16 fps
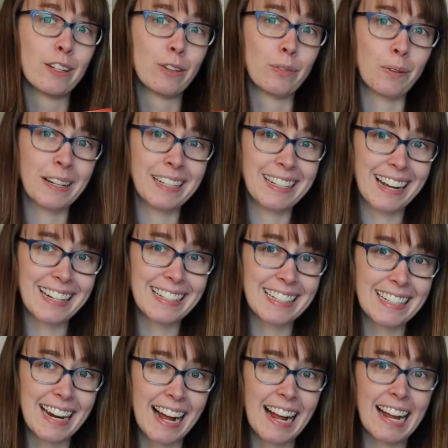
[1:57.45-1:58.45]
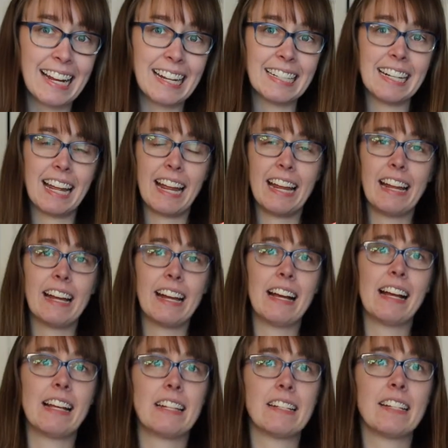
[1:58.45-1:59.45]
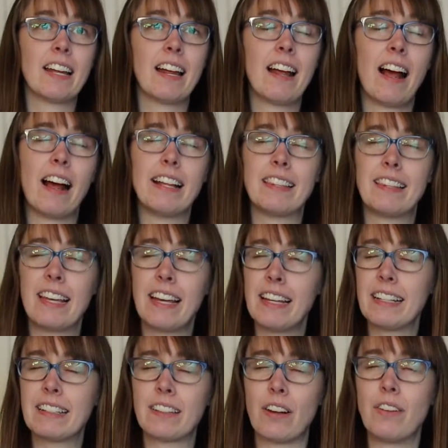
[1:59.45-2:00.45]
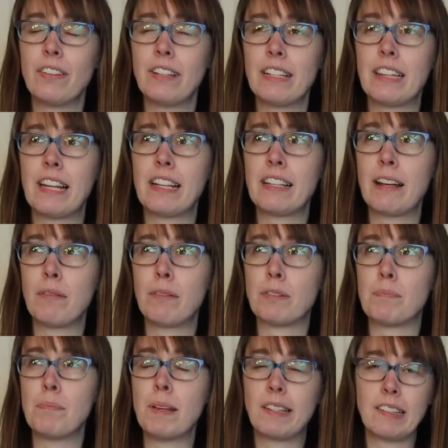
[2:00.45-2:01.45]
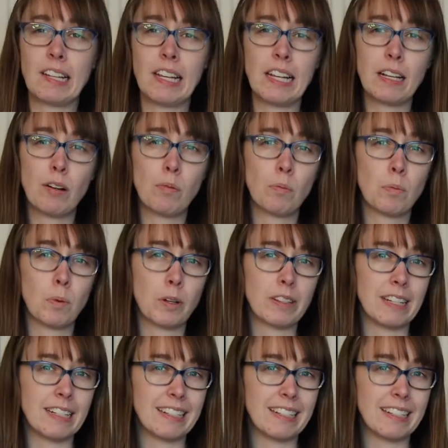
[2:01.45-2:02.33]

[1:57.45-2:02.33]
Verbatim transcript: $3.99 and I think the only thing that was missing were the